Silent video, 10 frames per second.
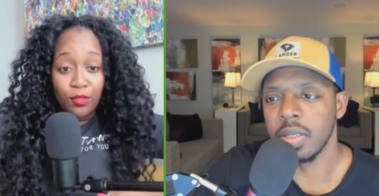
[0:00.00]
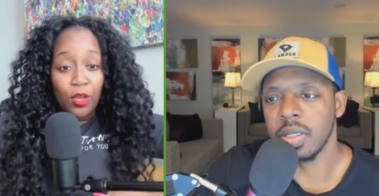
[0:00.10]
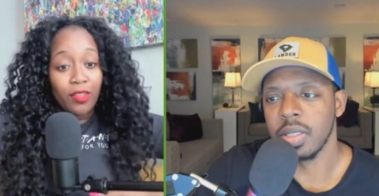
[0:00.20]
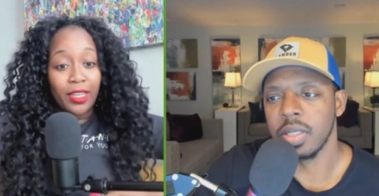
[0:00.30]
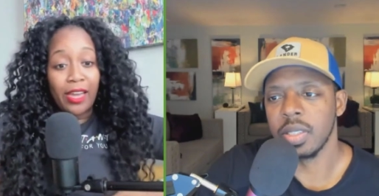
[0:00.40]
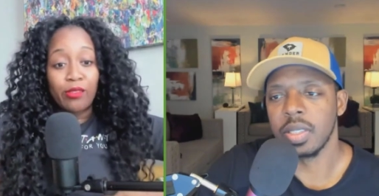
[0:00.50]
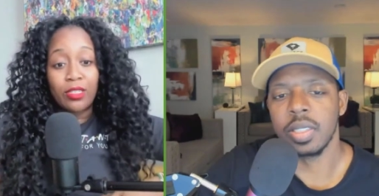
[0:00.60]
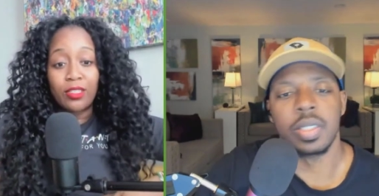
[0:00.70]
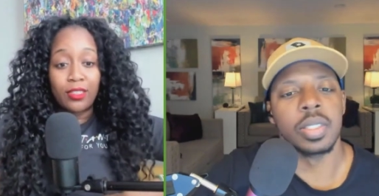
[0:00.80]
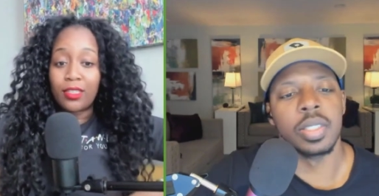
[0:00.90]
Speaker 1: If you have an
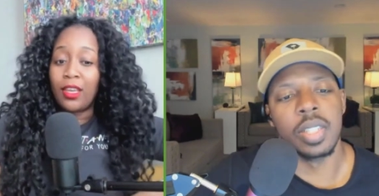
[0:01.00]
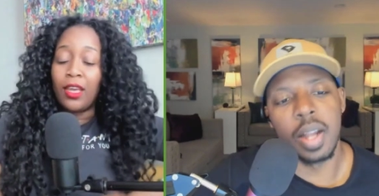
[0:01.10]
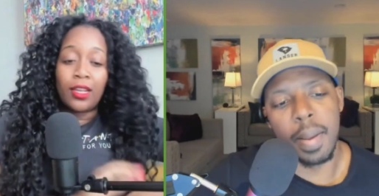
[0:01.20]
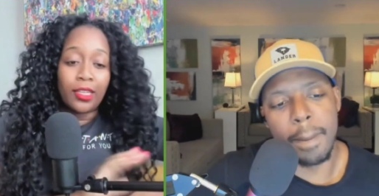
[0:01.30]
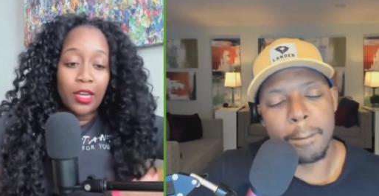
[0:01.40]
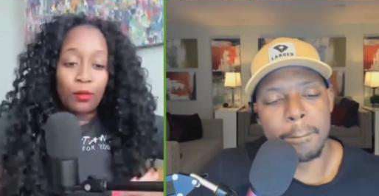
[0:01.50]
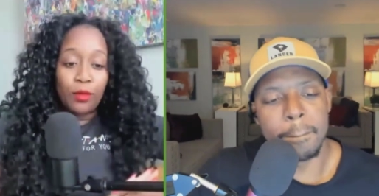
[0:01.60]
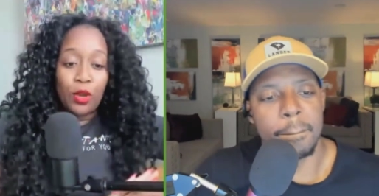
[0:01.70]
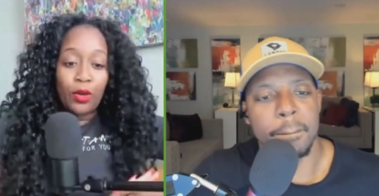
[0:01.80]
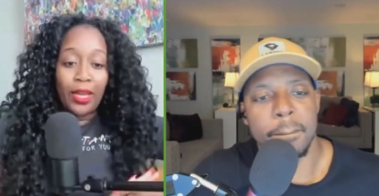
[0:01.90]
accountant, let
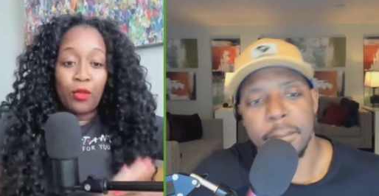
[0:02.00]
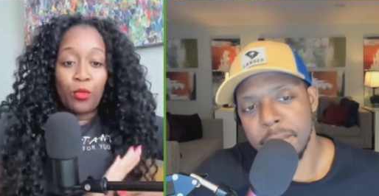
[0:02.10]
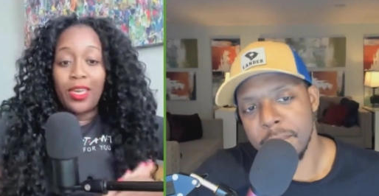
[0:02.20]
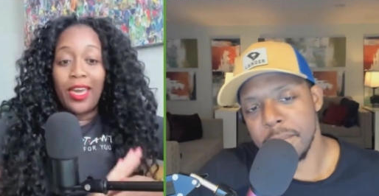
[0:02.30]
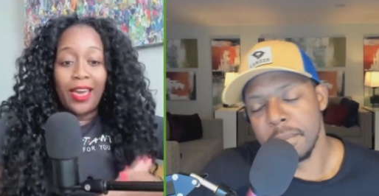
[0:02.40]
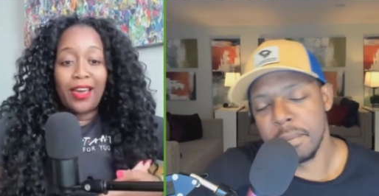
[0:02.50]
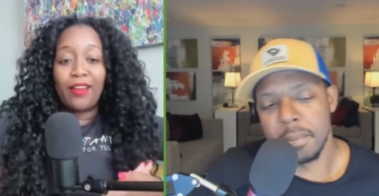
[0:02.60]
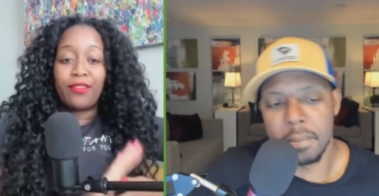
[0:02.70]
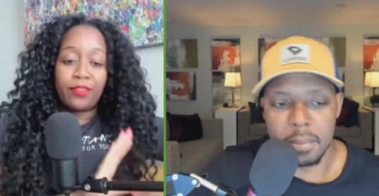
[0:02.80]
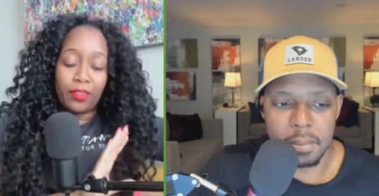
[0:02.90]
them know hey, we
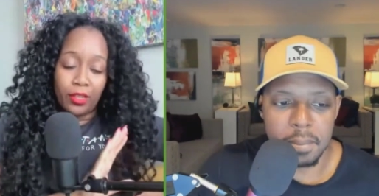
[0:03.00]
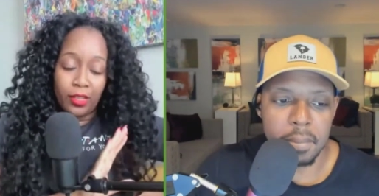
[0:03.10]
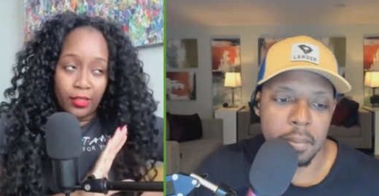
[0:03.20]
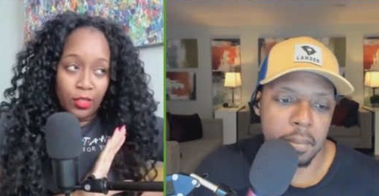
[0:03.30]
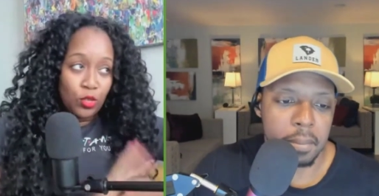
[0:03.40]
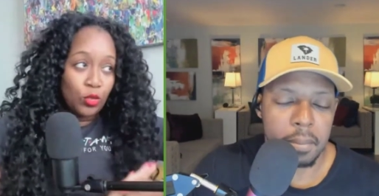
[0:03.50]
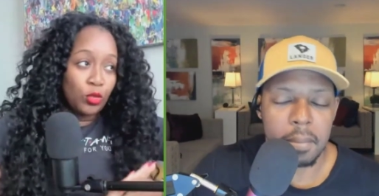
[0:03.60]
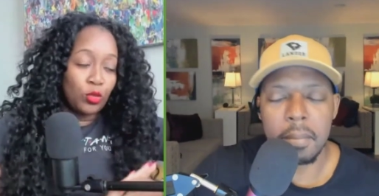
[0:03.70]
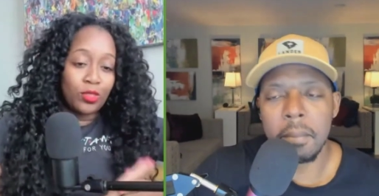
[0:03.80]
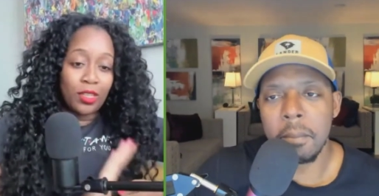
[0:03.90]
have the
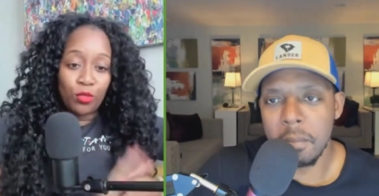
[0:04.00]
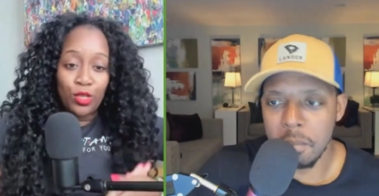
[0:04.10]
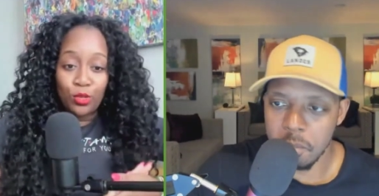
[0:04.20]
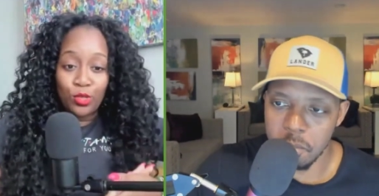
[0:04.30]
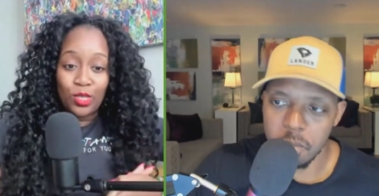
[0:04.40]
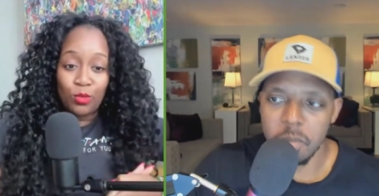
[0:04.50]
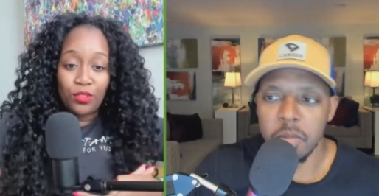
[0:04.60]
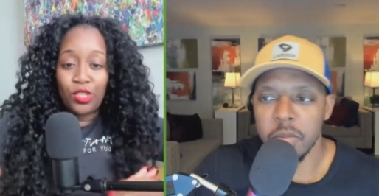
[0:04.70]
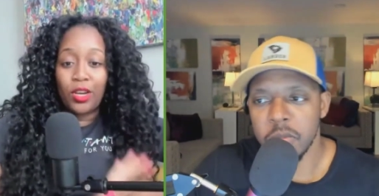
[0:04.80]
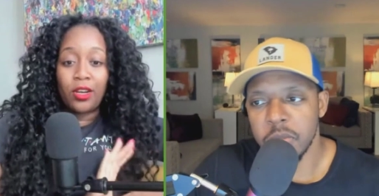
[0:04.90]
tools and resources
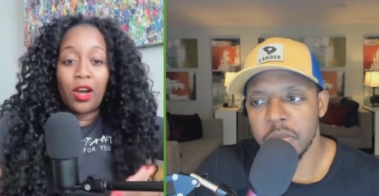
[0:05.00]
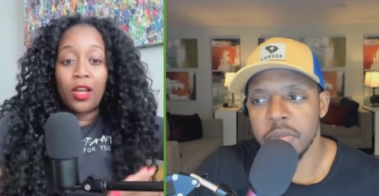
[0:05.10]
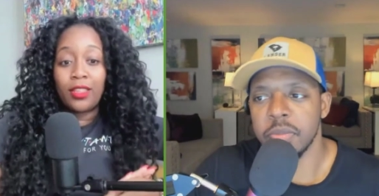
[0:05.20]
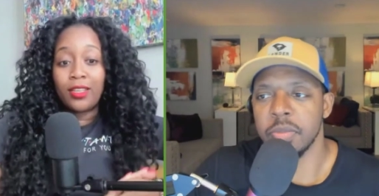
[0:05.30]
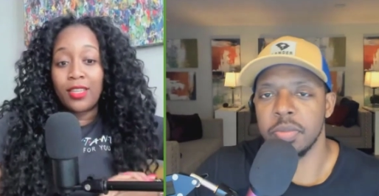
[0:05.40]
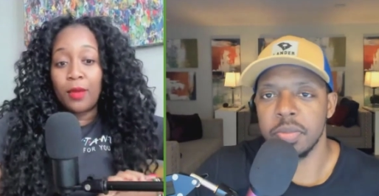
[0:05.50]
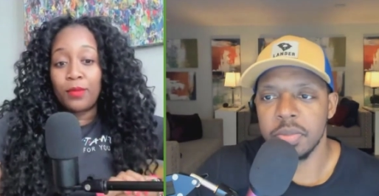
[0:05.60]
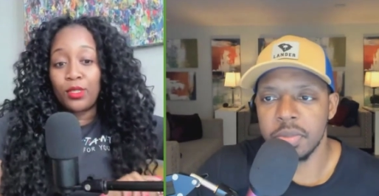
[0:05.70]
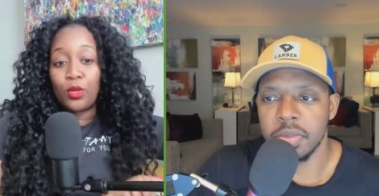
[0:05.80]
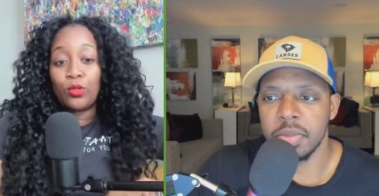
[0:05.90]
we've shared on this
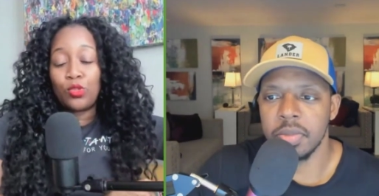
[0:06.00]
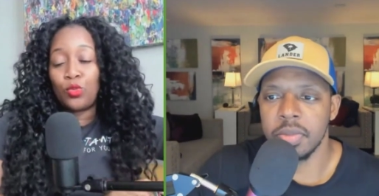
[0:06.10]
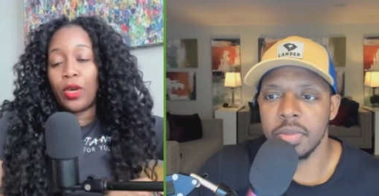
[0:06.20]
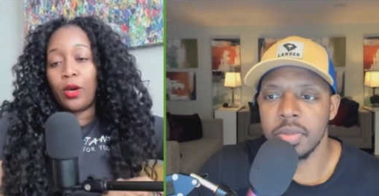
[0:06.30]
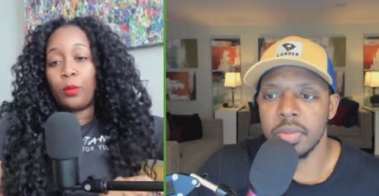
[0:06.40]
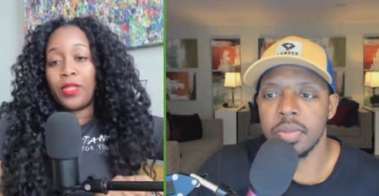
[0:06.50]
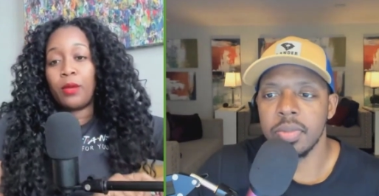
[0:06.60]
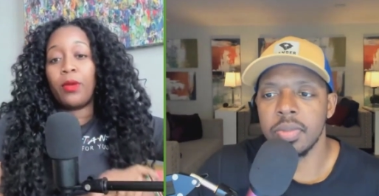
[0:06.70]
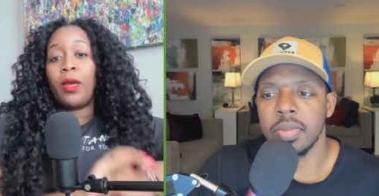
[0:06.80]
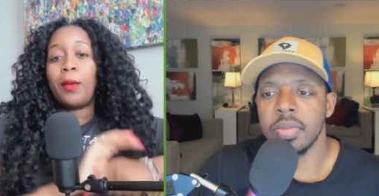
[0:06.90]
episode to help
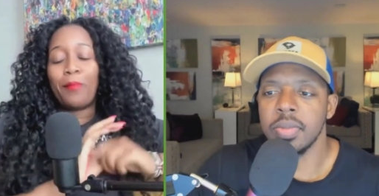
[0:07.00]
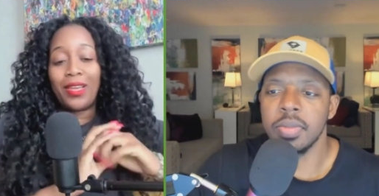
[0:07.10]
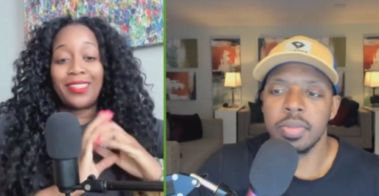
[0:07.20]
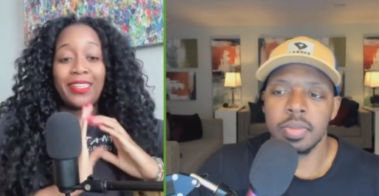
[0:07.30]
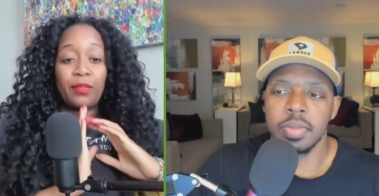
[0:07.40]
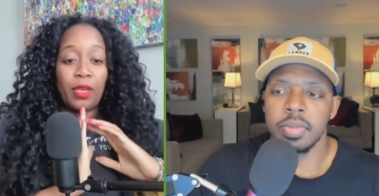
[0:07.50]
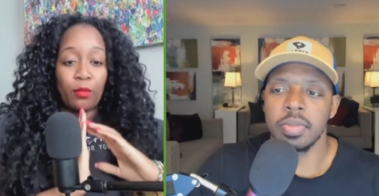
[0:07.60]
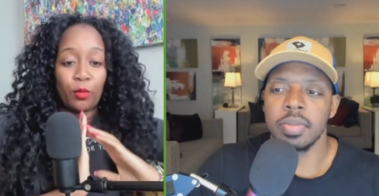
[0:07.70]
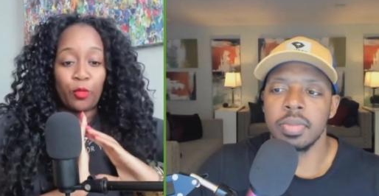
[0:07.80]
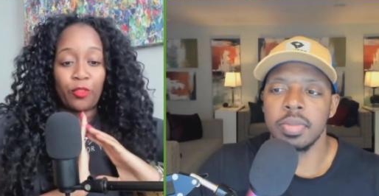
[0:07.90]
them basically be
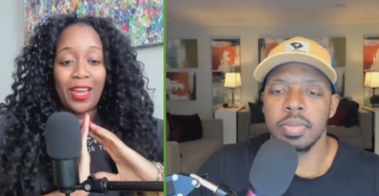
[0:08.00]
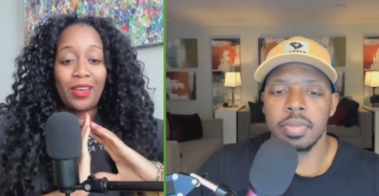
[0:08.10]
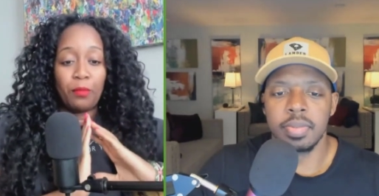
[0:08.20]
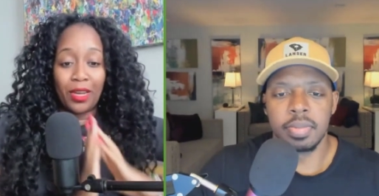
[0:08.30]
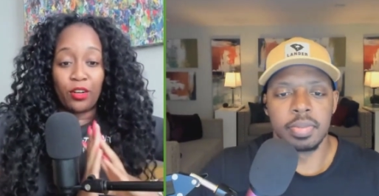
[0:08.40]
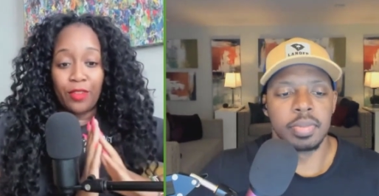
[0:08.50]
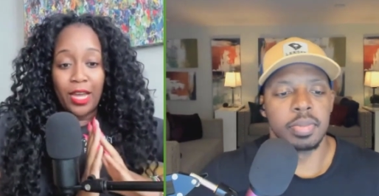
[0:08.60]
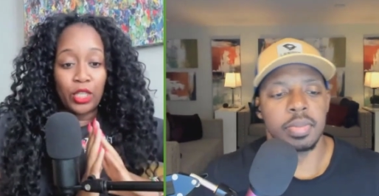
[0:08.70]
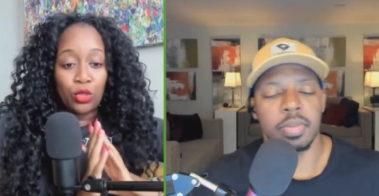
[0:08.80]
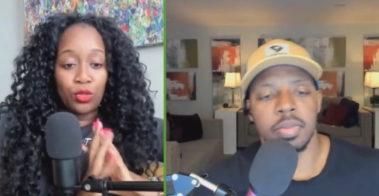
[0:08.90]
able to provide better
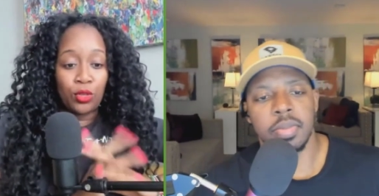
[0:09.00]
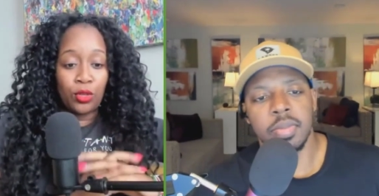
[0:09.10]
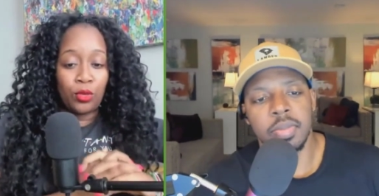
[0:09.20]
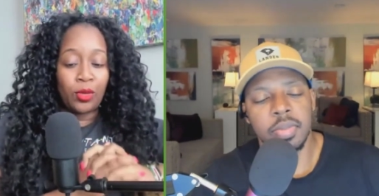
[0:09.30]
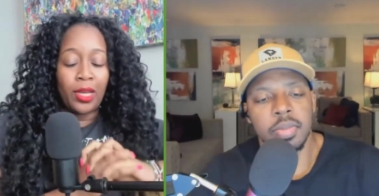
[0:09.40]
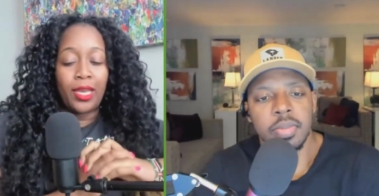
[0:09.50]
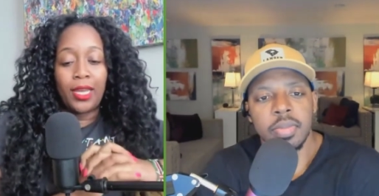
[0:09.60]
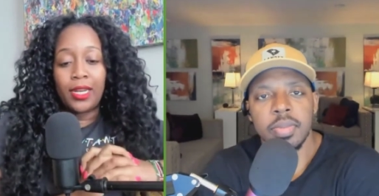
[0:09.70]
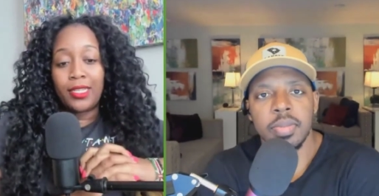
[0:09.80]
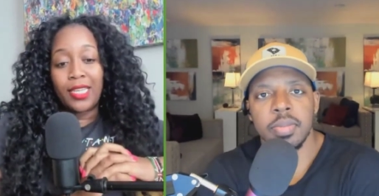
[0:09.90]
value to you in a